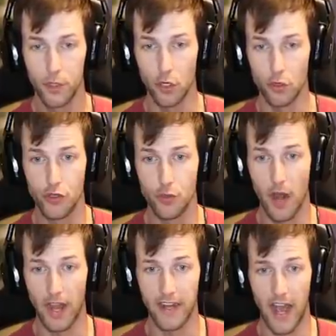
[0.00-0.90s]
Dude, do
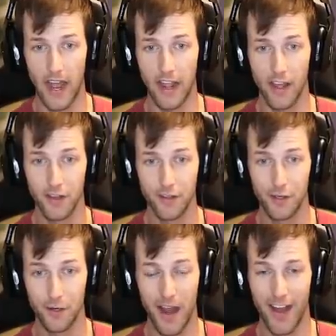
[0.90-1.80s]
not die.
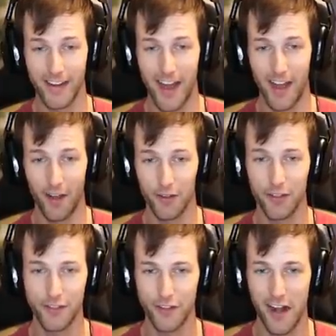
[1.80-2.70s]
Do not die. I'll
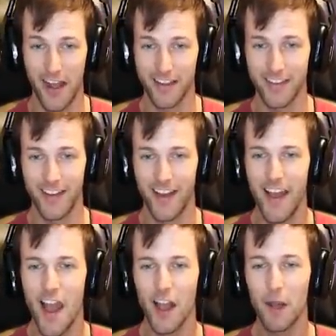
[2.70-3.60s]
distract.
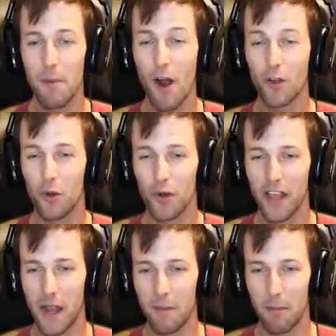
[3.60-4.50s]
Come on, cool
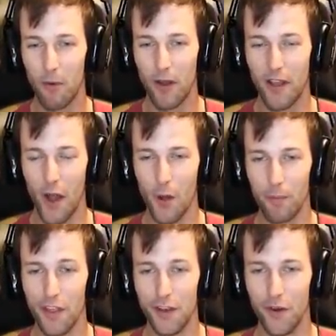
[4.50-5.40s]
gamer boy.
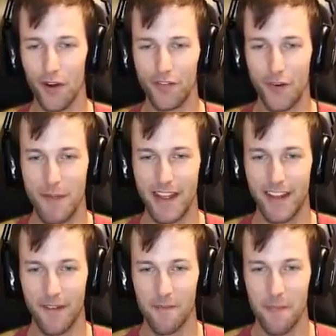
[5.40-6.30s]
Open the door for
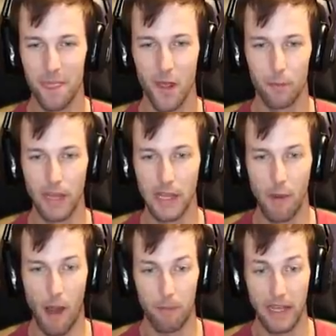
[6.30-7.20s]
me. Piggy
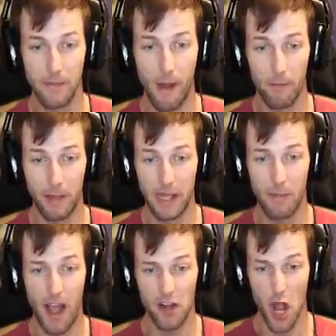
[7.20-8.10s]
bot, piggy bot, piggy
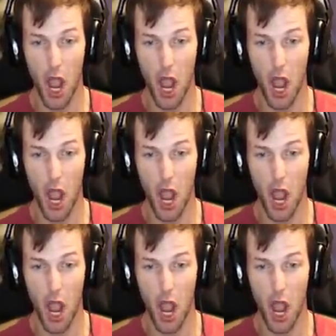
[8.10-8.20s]
bot.